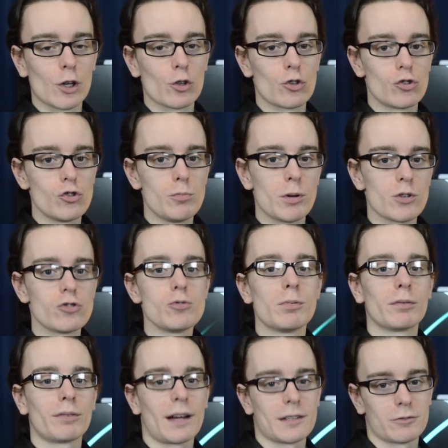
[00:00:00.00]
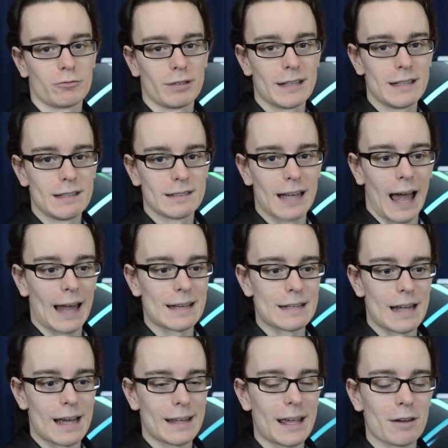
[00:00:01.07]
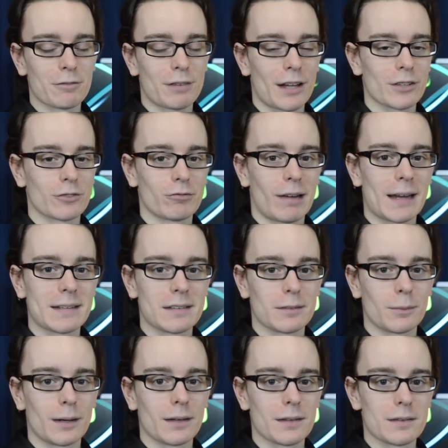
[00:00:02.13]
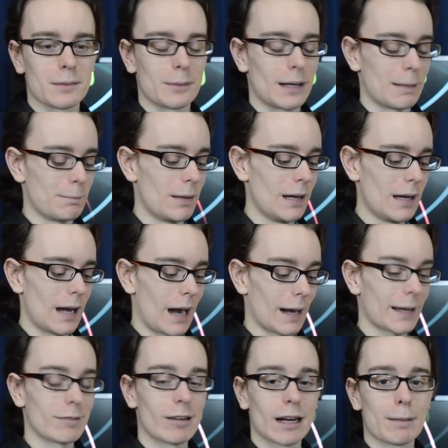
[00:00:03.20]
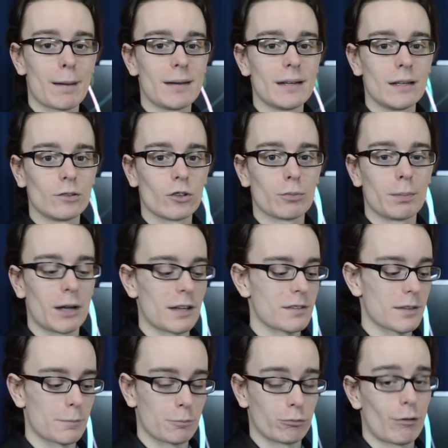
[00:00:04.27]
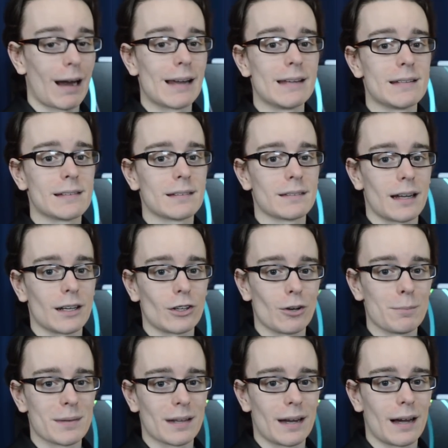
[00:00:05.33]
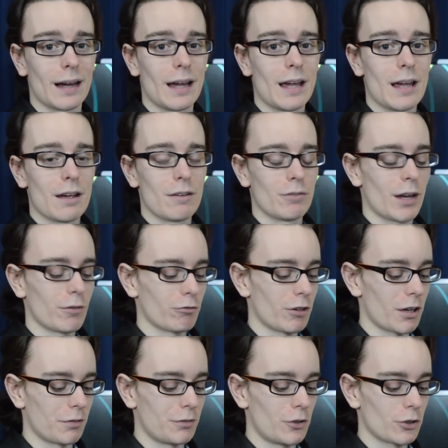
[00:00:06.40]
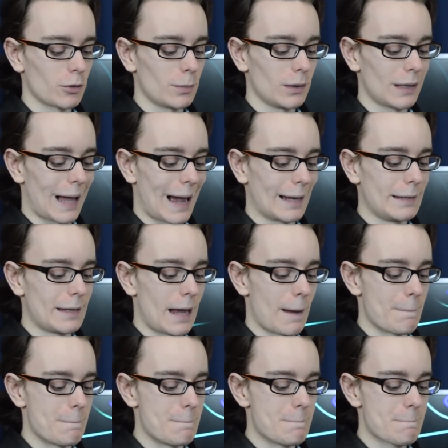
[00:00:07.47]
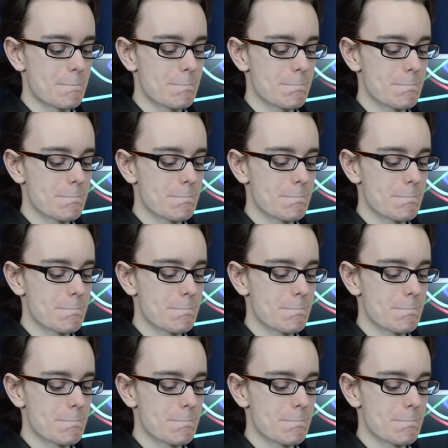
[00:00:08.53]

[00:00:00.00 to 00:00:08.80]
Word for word: super, super fast reads and uh, yeah, fast writes as well. So um, I'm going to recommend it just because of the price that it comes in at. Very, very affordable, and um,